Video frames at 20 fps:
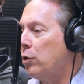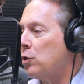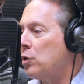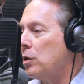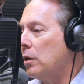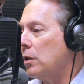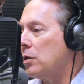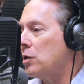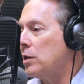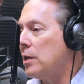
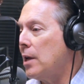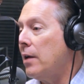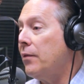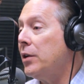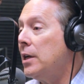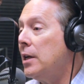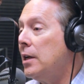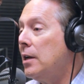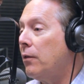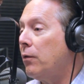there's
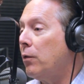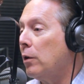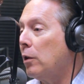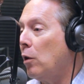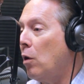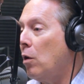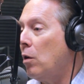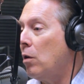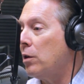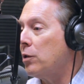7
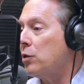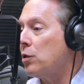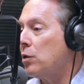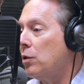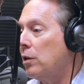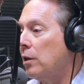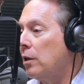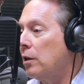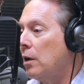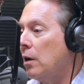different
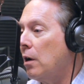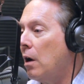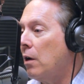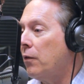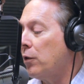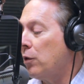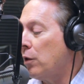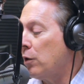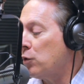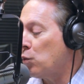laws that
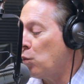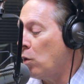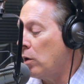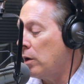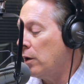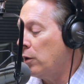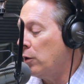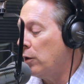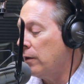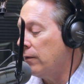cover those
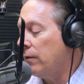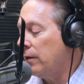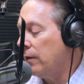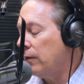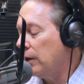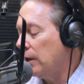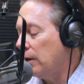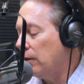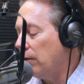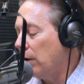
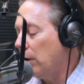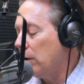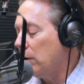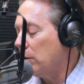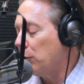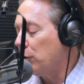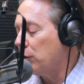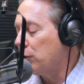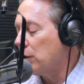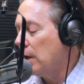115
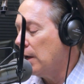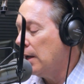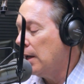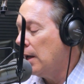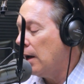variables.